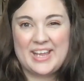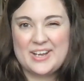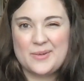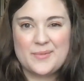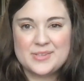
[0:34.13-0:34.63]
I
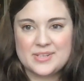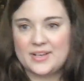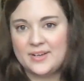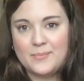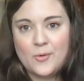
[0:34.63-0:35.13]
know there's like
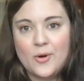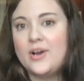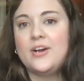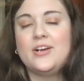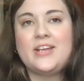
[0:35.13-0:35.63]
a
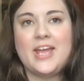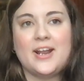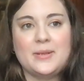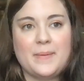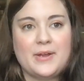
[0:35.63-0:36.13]
more
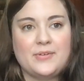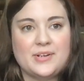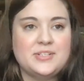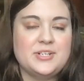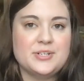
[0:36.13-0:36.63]
chaotic
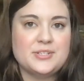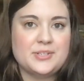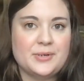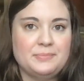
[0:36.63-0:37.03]
background here, so